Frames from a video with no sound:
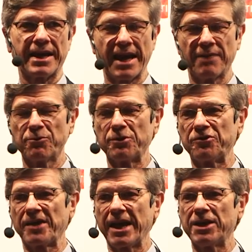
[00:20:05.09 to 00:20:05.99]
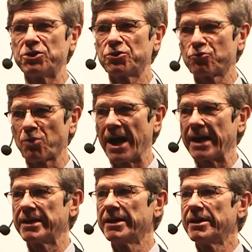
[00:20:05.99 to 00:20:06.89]
at every stage
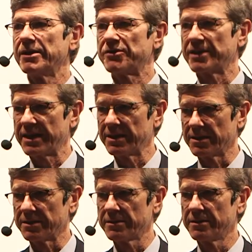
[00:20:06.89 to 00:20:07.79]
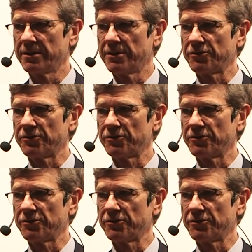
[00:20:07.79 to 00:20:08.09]
trying to kill it.